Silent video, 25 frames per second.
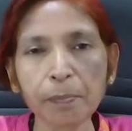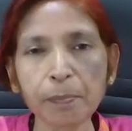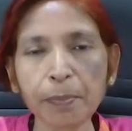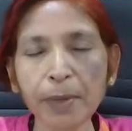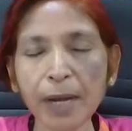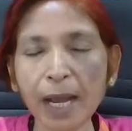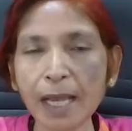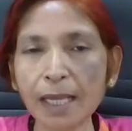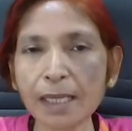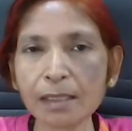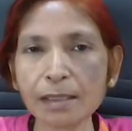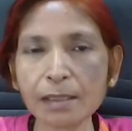
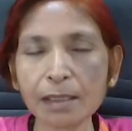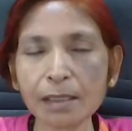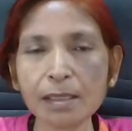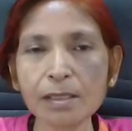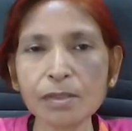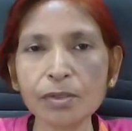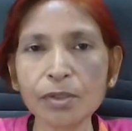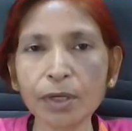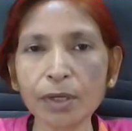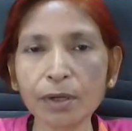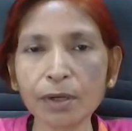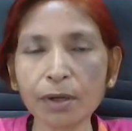Price
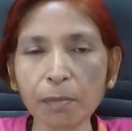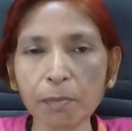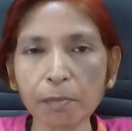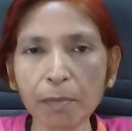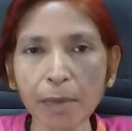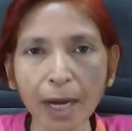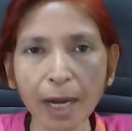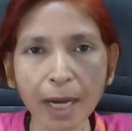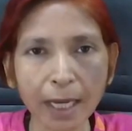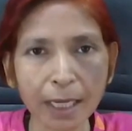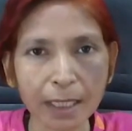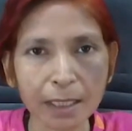is
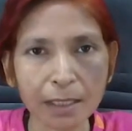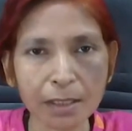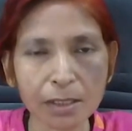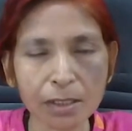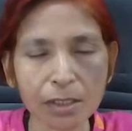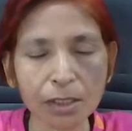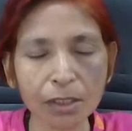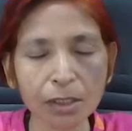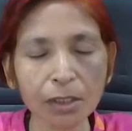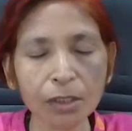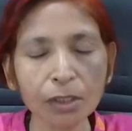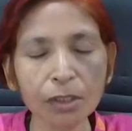determined
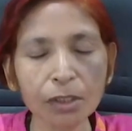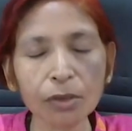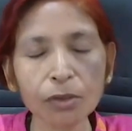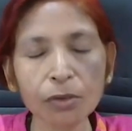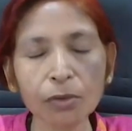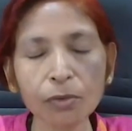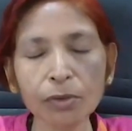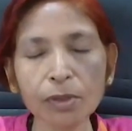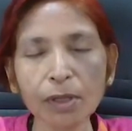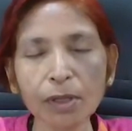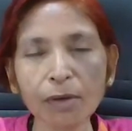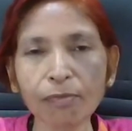
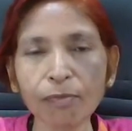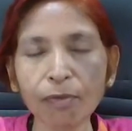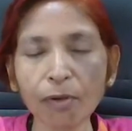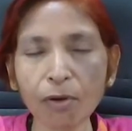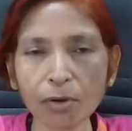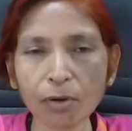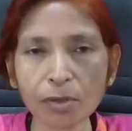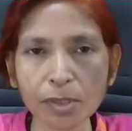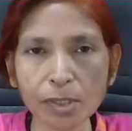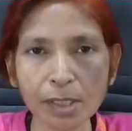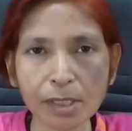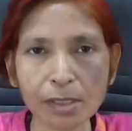through the
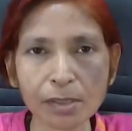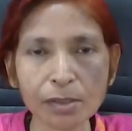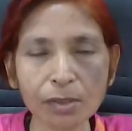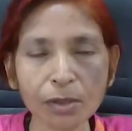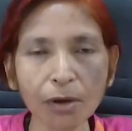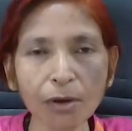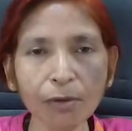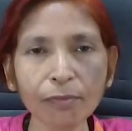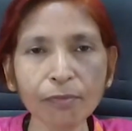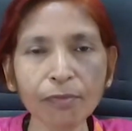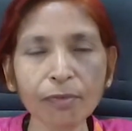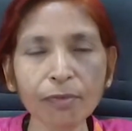forces
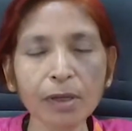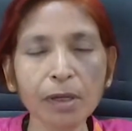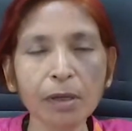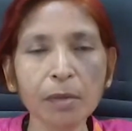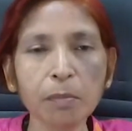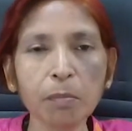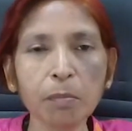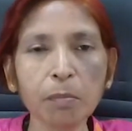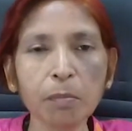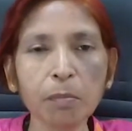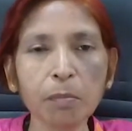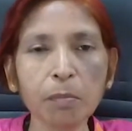of
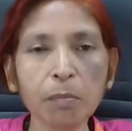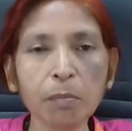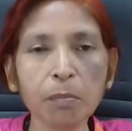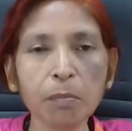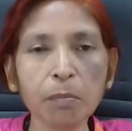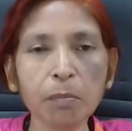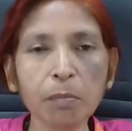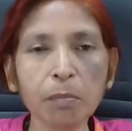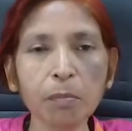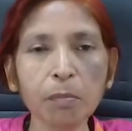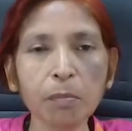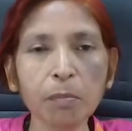
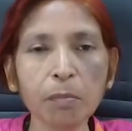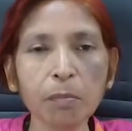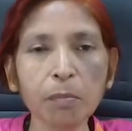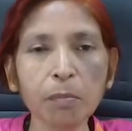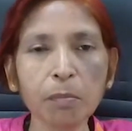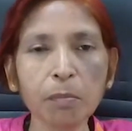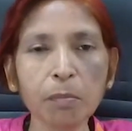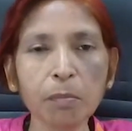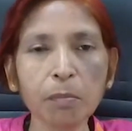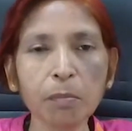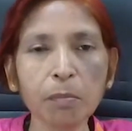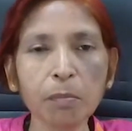market
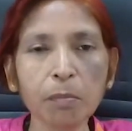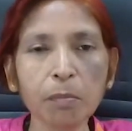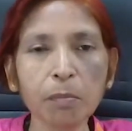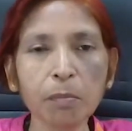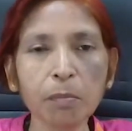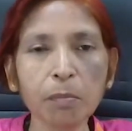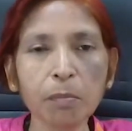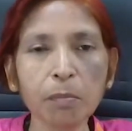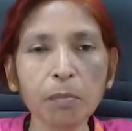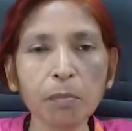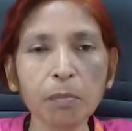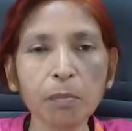
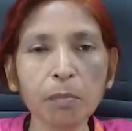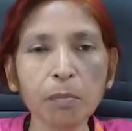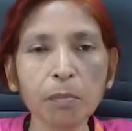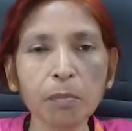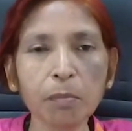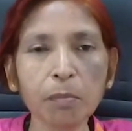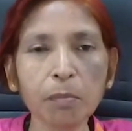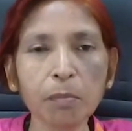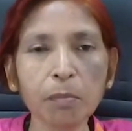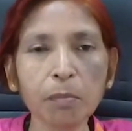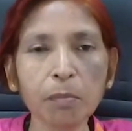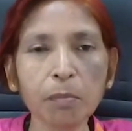and
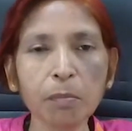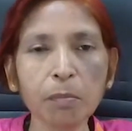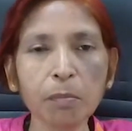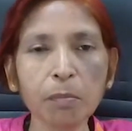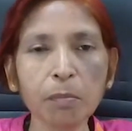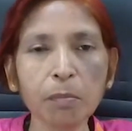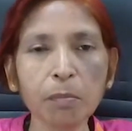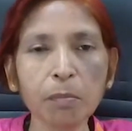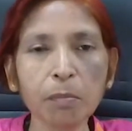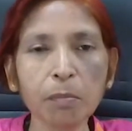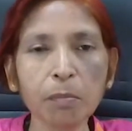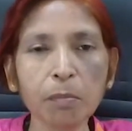market
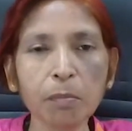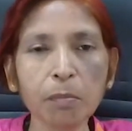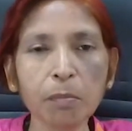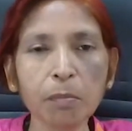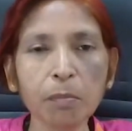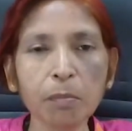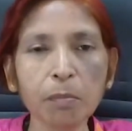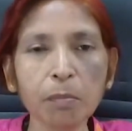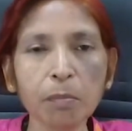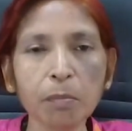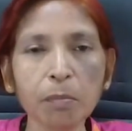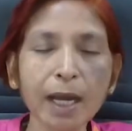demand
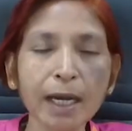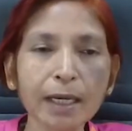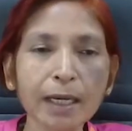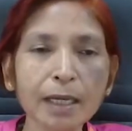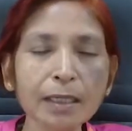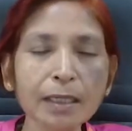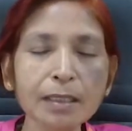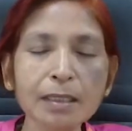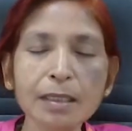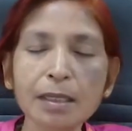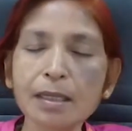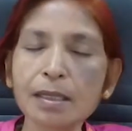and
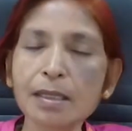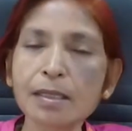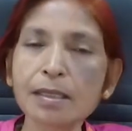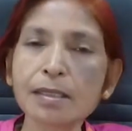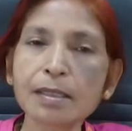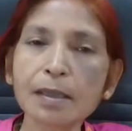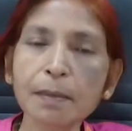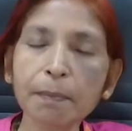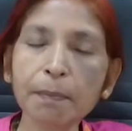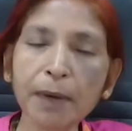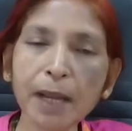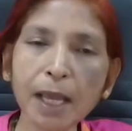market
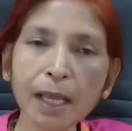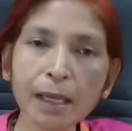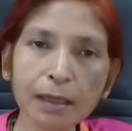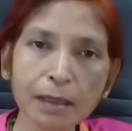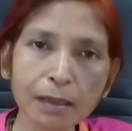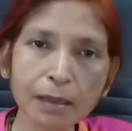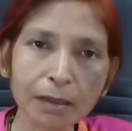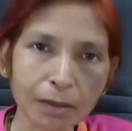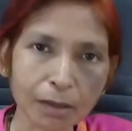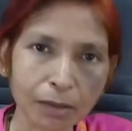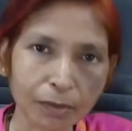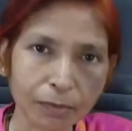supply
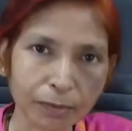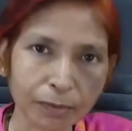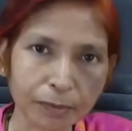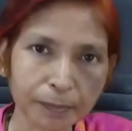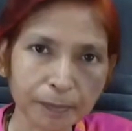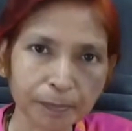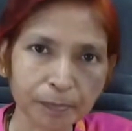curve.